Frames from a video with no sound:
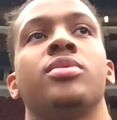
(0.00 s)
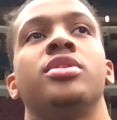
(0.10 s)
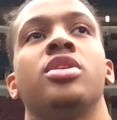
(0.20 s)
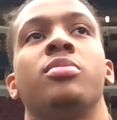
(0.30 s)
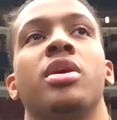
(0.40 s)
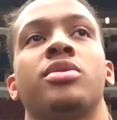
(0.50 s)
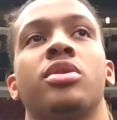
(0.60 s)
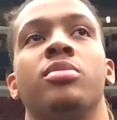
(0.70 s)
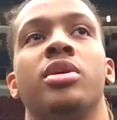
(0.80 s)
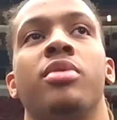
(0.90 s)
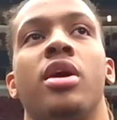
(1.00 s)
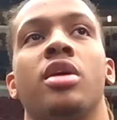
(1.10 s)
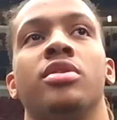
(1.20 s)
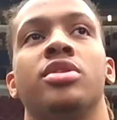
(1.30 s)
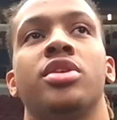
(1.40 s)
he told me I was going to be part
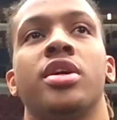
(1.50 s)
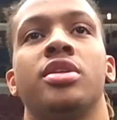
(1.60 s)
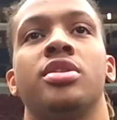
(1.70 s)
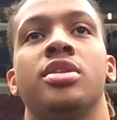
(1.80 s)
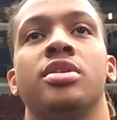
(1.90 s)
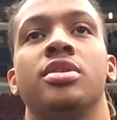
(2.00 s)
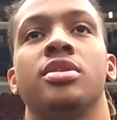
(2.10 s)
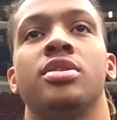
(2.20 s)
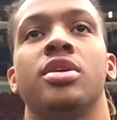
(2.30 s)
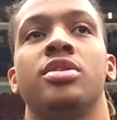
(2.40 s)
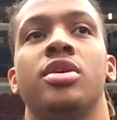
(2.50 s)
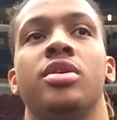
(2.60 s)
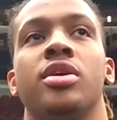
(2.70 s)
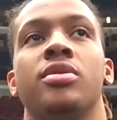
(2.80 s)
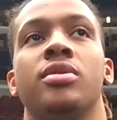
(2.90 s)
of the trade to San
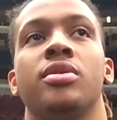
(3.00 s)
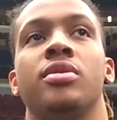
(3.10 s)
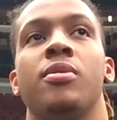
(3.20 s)
Antonio.